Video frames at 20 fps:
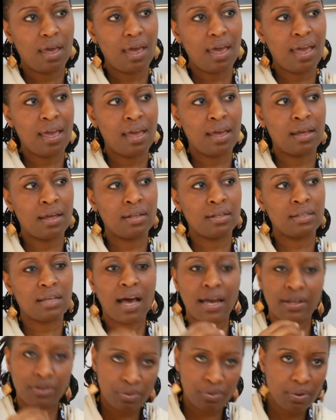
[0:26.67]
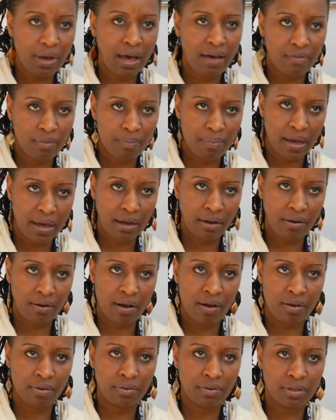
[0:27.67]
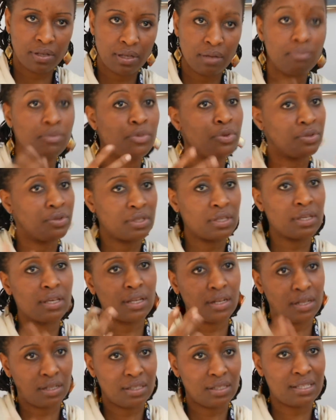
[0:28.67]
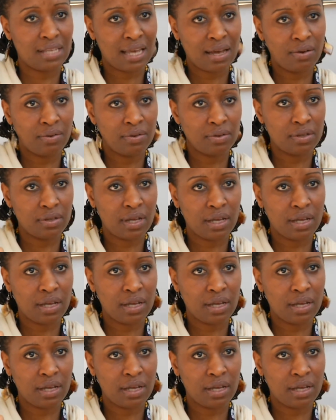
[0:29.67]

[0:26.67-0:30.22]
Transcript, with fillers: And I do have a background in music and in sound.